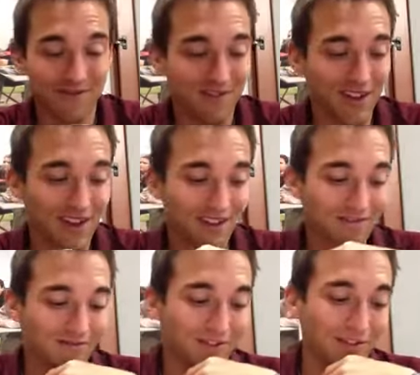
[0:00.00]
Okay.
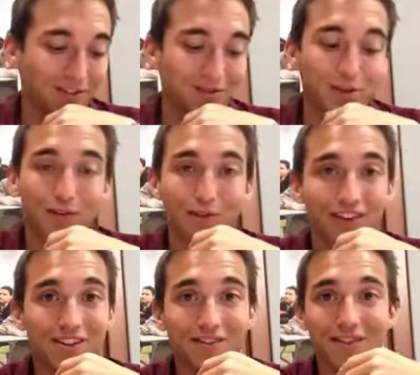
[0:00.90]
If you're in 12th
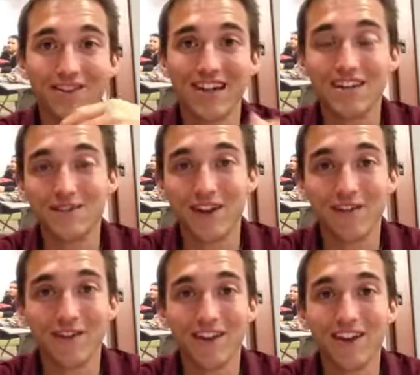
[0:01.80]
grade and you've already satisfied
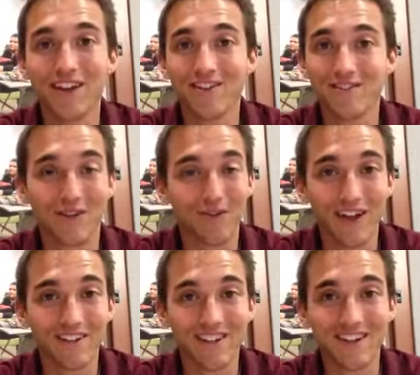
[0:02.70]
everything and you don't
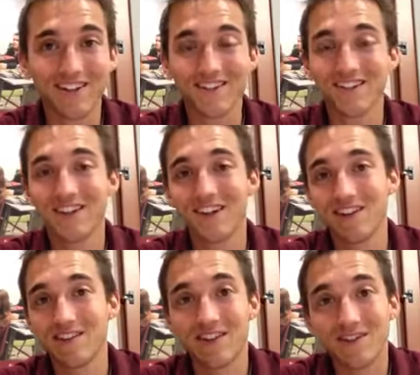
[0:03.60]
like science,
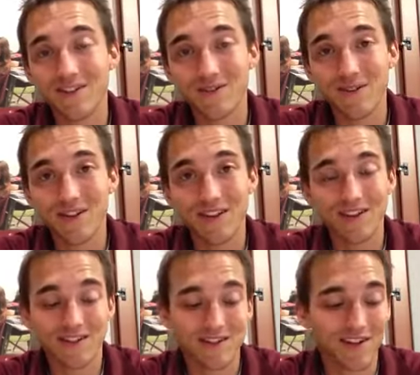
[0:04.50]
you don't have to do anything
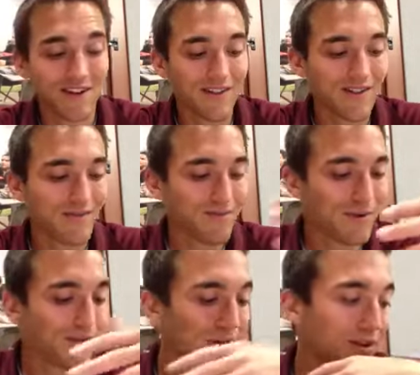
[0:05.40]
necessarily,
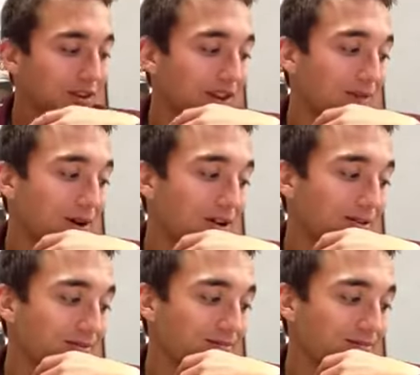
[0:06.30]
but you may want to think about it.